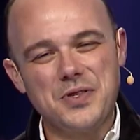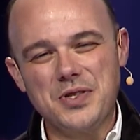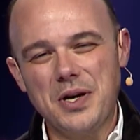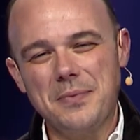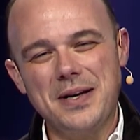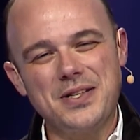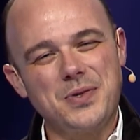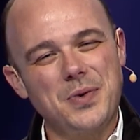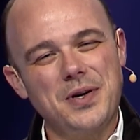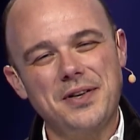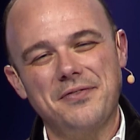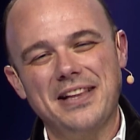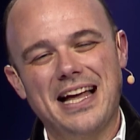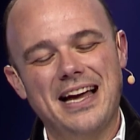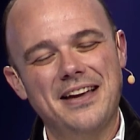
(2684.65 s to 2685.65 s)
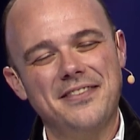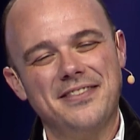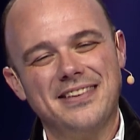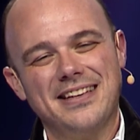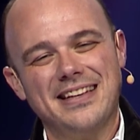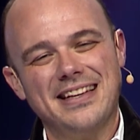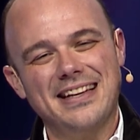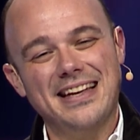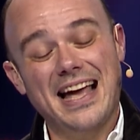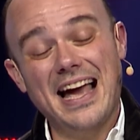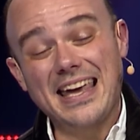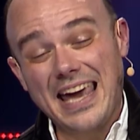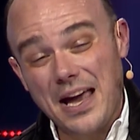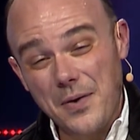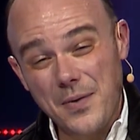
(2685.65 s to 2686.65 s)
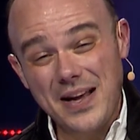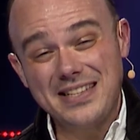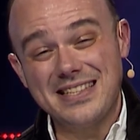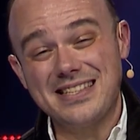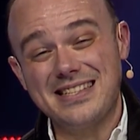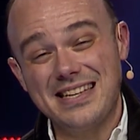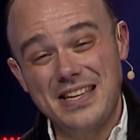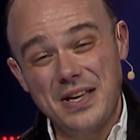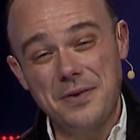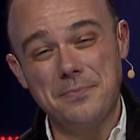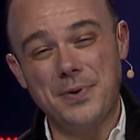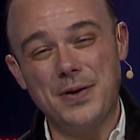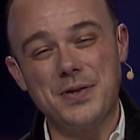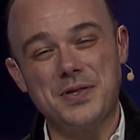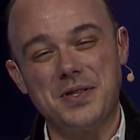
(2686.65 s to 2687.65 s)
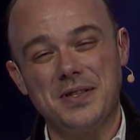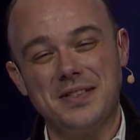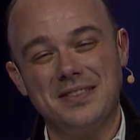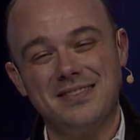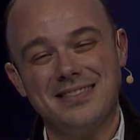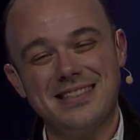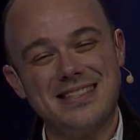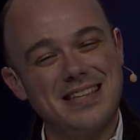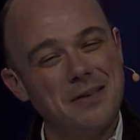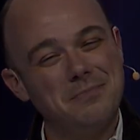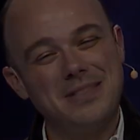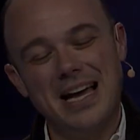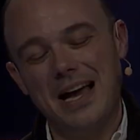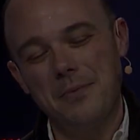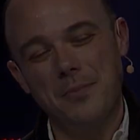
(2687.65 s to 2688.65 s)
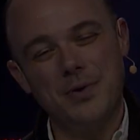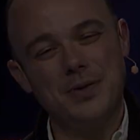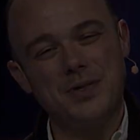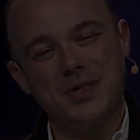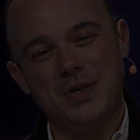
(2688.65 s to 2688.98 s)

you so much, Word of Life. And I can't wait to see you in person sometime real